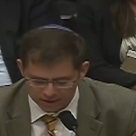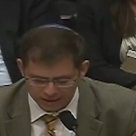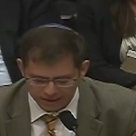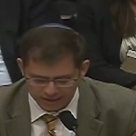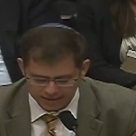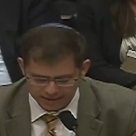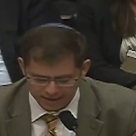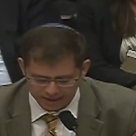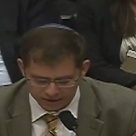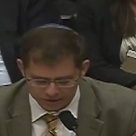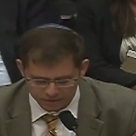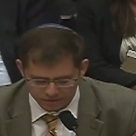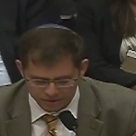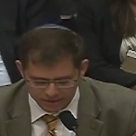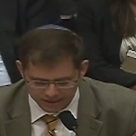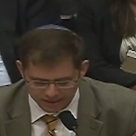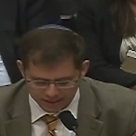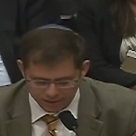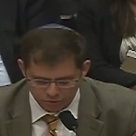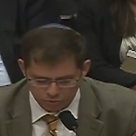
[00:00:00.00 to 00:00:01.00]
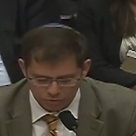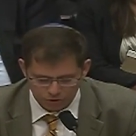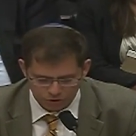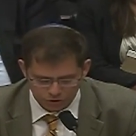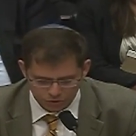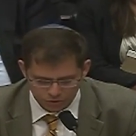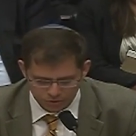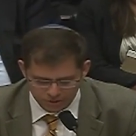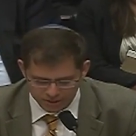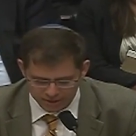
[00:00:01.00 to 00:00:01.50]
As Arab states were
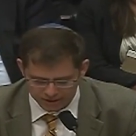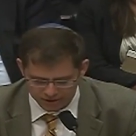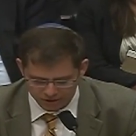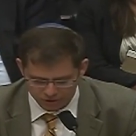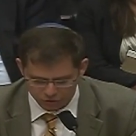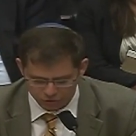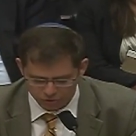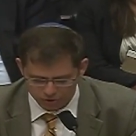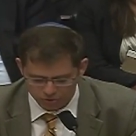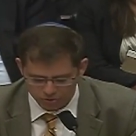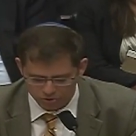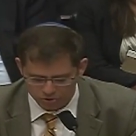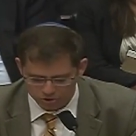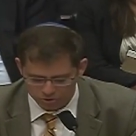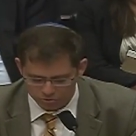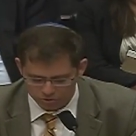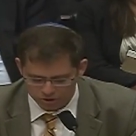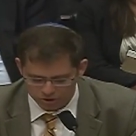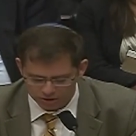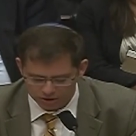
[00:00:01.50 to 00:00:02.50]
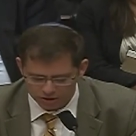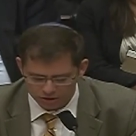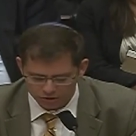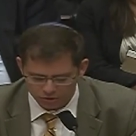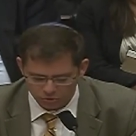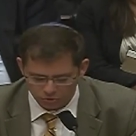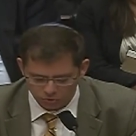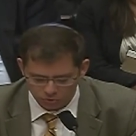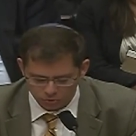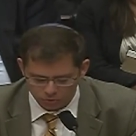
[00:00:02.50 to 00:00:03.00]
increasing their trade with Israel,
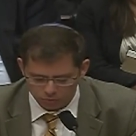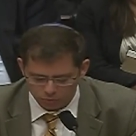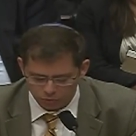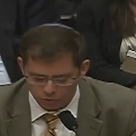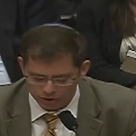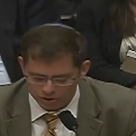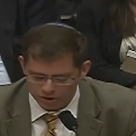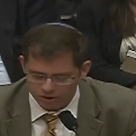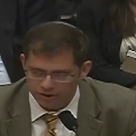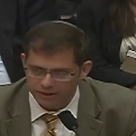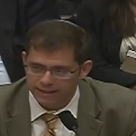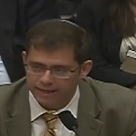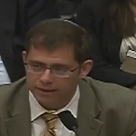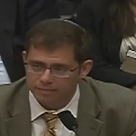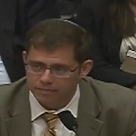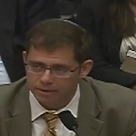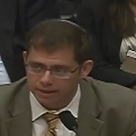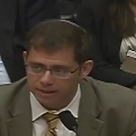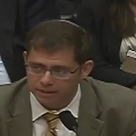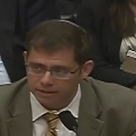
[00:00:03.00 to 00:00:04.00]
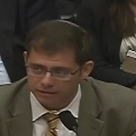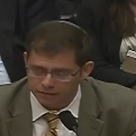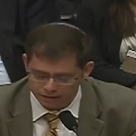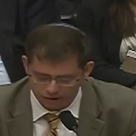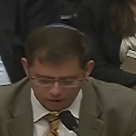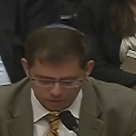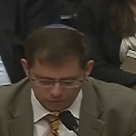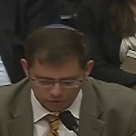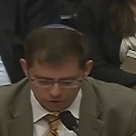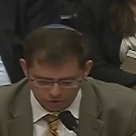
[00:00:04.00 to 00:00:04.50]
the old boycott campaign
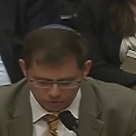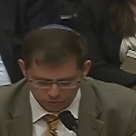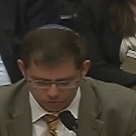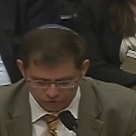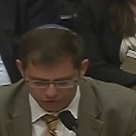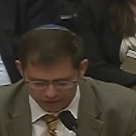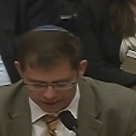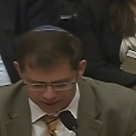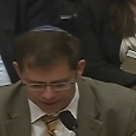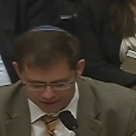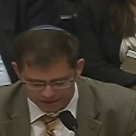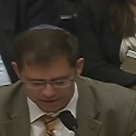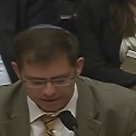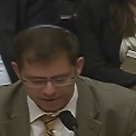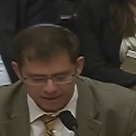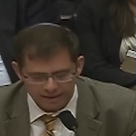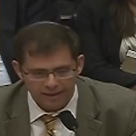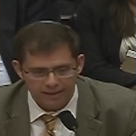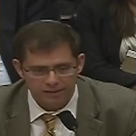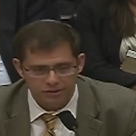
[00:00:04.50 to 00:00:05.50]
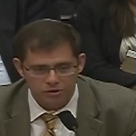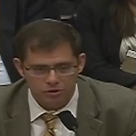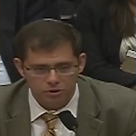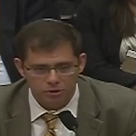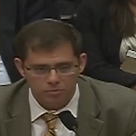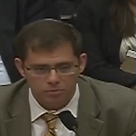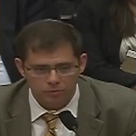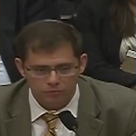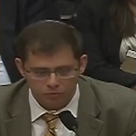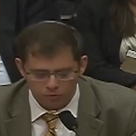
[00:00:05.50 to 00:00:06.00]
developed a new face. At the
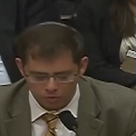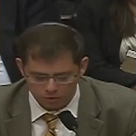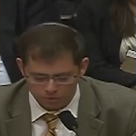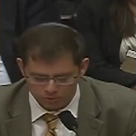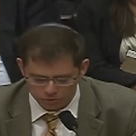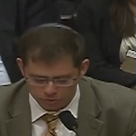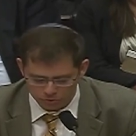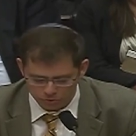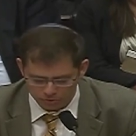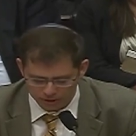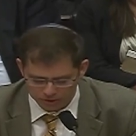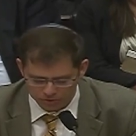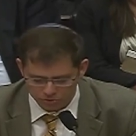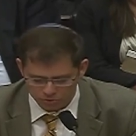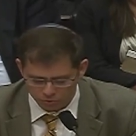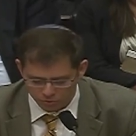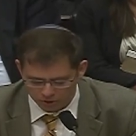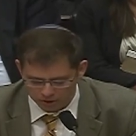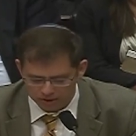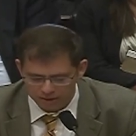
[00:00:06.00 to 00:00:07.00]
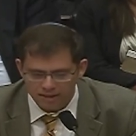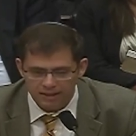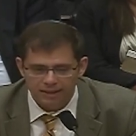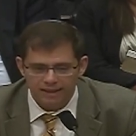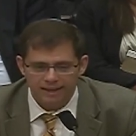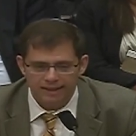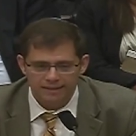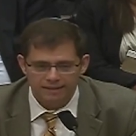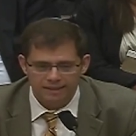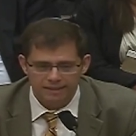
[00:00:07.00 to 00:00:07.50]
Durban Forum in 2001,
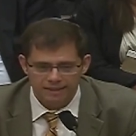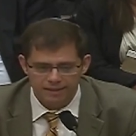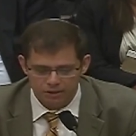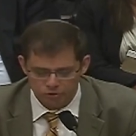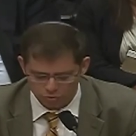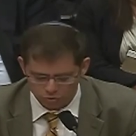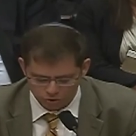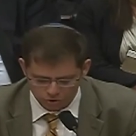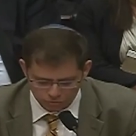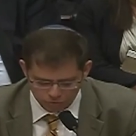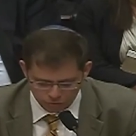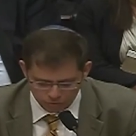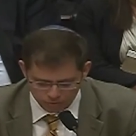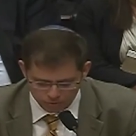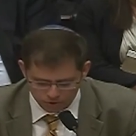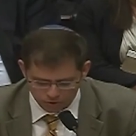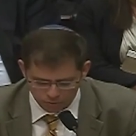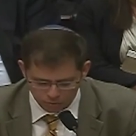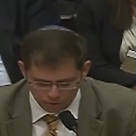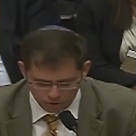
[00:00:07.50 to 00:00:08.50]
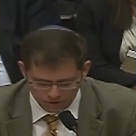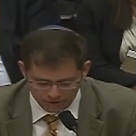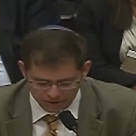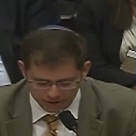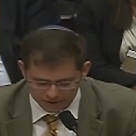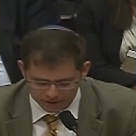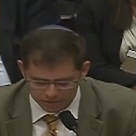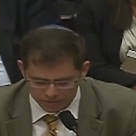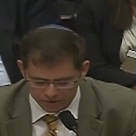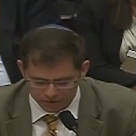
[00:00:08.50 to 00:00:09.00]
anti-Israel groups,
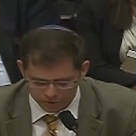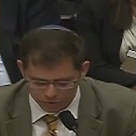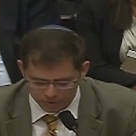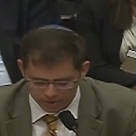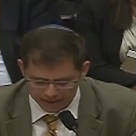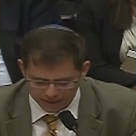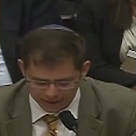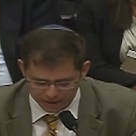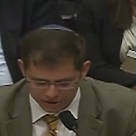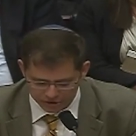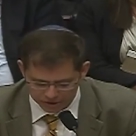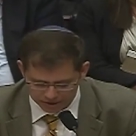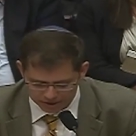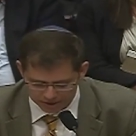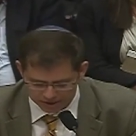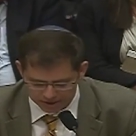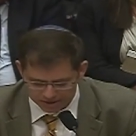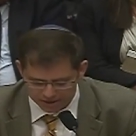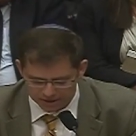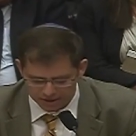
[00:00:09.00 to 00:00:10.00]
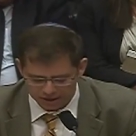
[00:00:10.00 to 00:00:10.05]
coordinated by UN agencies,